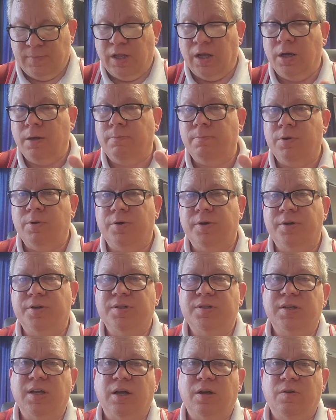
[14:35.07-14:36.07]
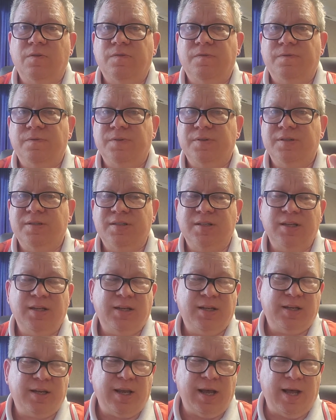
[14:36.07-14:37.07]
Humble yourself, seek
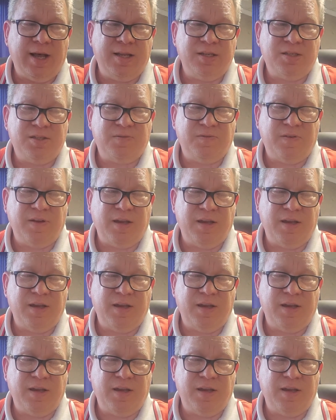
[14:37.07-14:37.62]
God's face